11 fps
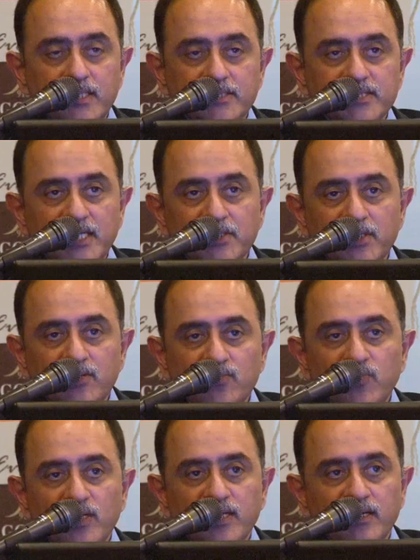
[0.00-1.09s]
I started
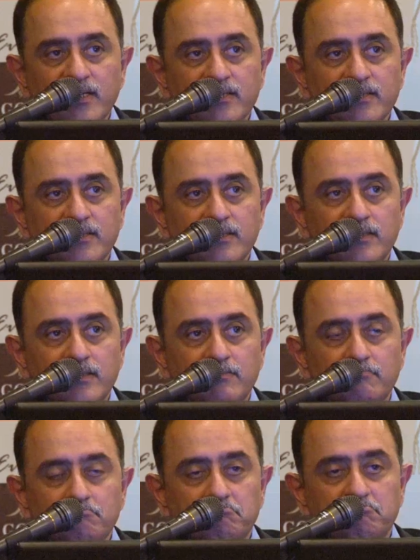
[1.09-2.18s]
out working in
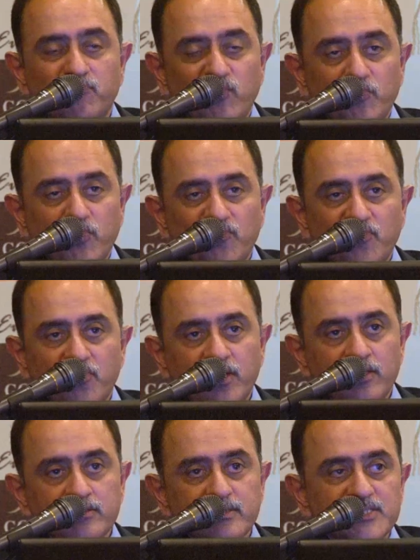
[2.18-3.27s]
Wipro for a
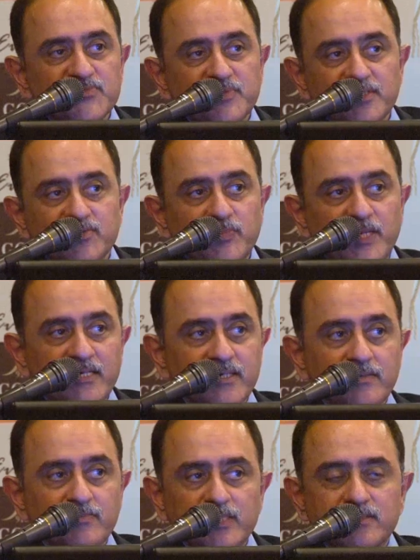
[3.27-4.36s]
year, transferred to banking.